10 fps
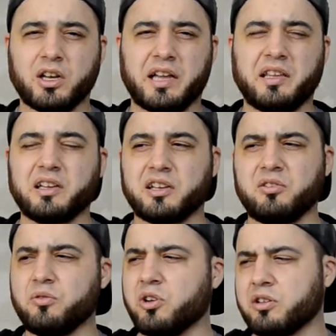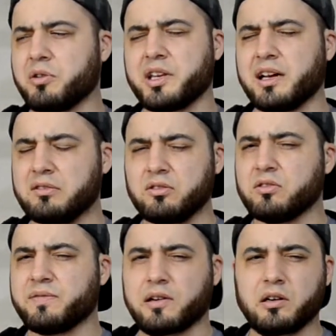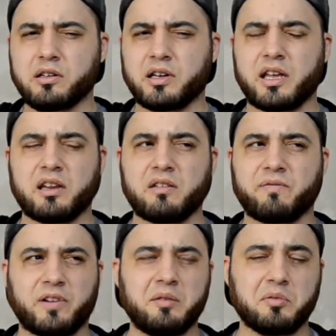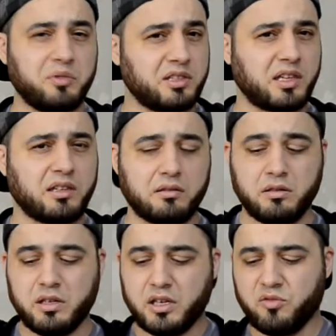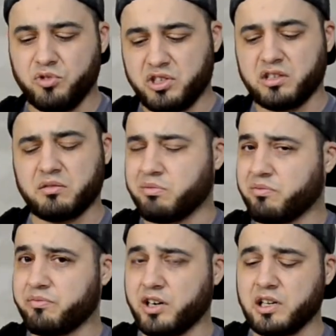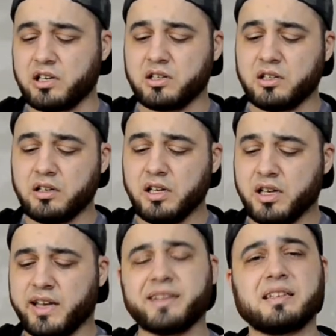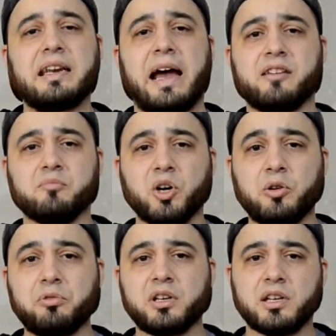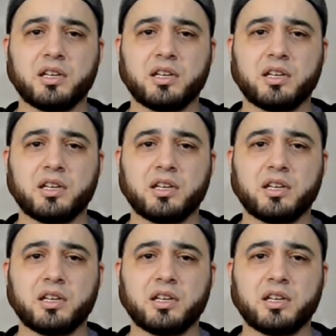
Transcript: I think it can do all the way down to 480 frames per second, which is fairly good. It has a night mode.